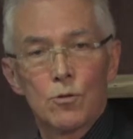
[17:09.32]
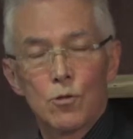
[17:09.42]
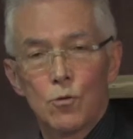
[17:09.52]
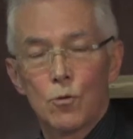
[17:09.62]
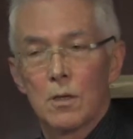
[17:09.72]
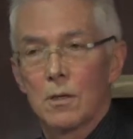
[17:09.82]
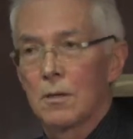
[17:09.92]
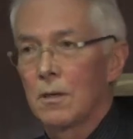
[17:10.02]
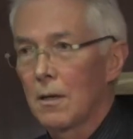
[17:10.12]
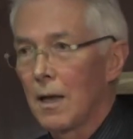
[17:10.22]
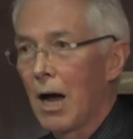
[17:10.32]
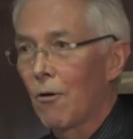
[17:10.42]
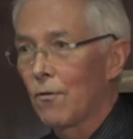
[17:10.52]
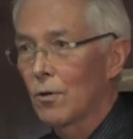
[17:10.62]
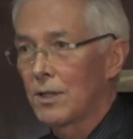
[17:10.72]
to allow
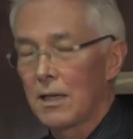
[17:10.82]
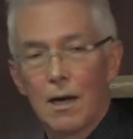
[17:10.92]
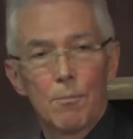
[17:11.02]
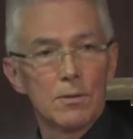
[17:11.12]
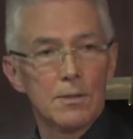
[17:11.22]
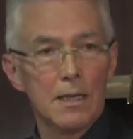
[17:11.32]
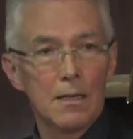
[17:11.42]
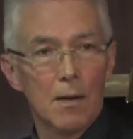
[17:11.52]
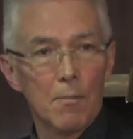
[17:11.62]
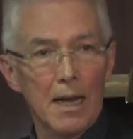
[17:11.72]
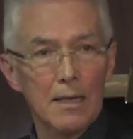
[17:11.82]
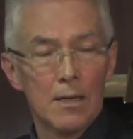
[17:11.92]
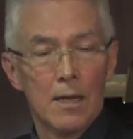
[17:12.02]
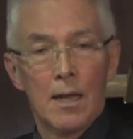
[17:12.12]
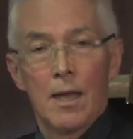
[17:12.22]
for decoupled income aid
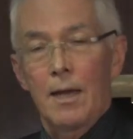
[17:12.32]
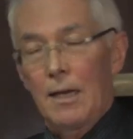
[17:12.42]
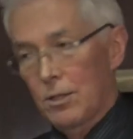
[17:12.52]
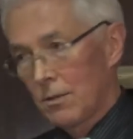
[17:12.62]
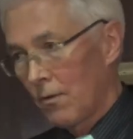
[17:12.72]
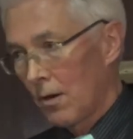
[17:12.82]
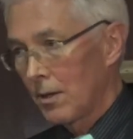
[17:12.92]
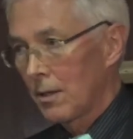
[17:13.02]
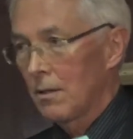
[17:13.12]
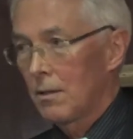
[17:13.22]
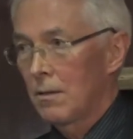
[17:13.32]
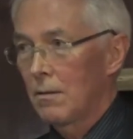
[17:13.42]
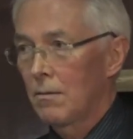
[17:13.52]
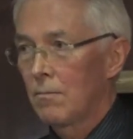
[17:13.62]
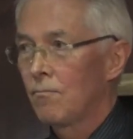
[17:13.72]
is a very
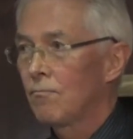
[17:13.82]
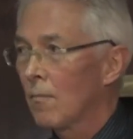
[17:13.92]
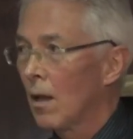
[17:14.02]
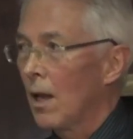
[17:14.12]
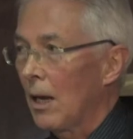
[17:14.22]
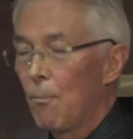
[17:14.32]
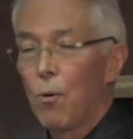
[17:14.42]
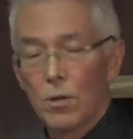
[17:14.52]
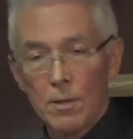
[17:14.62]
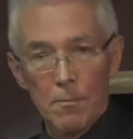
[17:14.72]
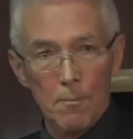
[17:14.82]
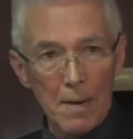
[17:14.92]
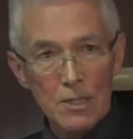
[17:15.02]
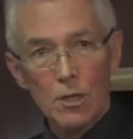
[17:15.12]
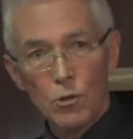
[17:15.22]
important
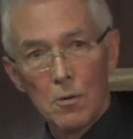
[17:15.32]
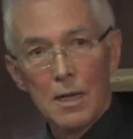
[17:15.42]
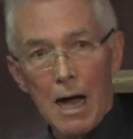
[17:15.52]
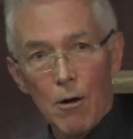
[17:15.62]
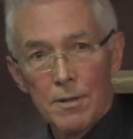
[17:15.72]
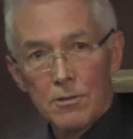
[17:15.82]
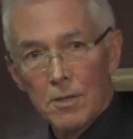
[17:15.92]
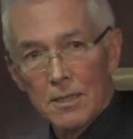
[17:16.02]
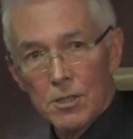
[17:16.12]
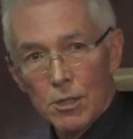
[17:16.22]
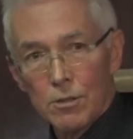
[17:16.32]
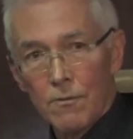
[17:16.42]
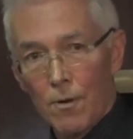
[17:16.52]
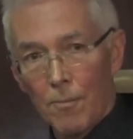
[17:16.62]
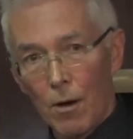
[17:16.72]
measure to allow the transition
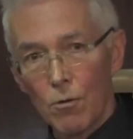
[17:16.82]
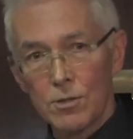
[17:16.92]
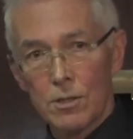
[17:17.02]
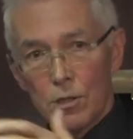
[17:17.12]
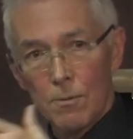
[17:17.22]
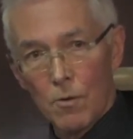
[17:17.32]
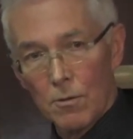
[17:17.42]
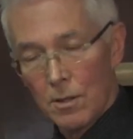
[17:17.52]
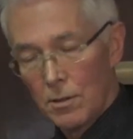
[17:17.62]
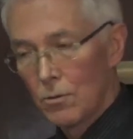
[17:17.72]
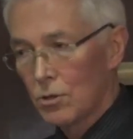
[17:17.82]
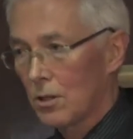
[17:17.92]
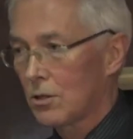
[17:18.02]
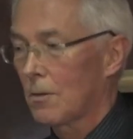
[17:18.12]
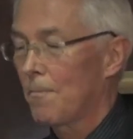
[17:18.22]
from the old system to the new
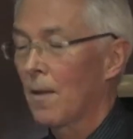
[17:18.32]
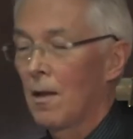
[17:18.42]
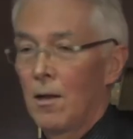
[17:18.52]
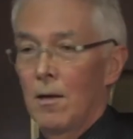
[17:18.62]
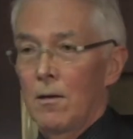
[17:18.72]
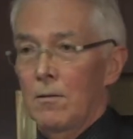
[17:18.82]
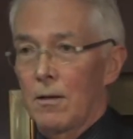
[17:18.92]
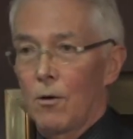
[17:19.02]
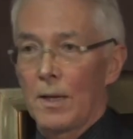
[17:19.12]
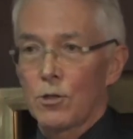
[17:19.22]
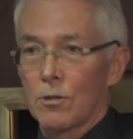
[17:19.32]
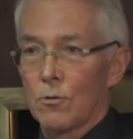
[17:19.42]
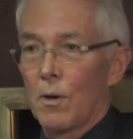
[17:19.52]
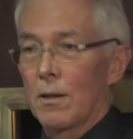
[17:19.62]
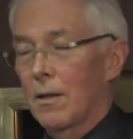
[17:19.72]
system. The
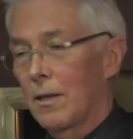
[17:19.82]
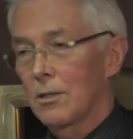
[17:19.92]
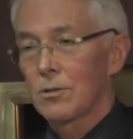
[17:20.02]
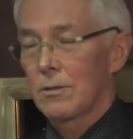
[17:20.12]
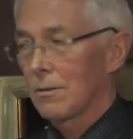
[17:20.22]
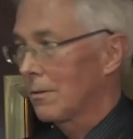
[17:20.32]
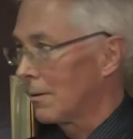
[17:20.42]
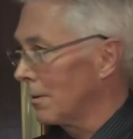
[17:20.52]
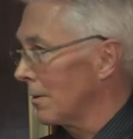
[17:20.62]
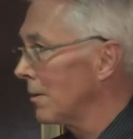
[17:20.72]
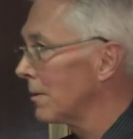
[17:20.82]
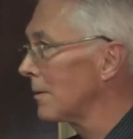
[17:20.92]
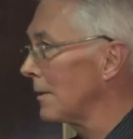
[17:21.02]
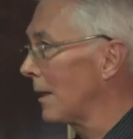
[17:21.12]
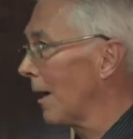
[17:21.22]
question whether this
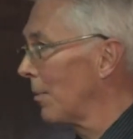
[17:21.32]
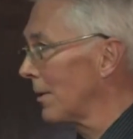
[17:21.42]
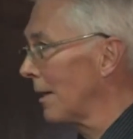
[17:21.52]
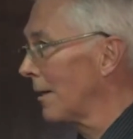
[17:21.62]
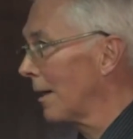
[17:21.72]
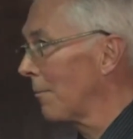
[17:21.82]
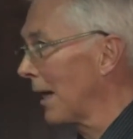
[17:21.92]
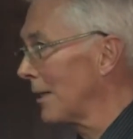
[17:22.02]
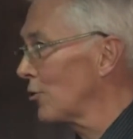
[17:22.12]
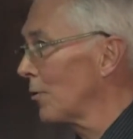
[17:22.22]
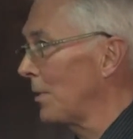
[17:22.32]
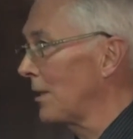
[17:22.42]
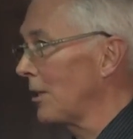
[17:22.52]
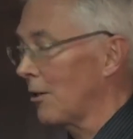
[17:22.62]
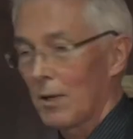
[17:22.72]
decoupled income aid should be
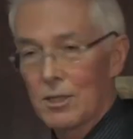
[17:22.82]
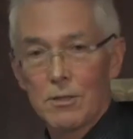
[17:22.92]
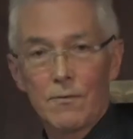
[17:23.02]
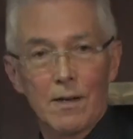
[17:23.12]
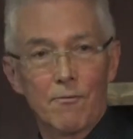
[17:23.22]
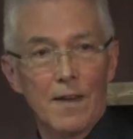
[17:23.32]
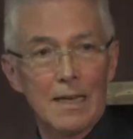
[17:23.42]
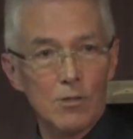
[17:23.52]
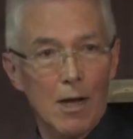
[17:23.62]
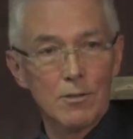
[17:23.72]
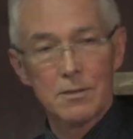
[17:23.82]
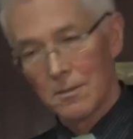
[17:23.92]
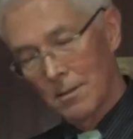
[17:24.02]
degressive and phased out is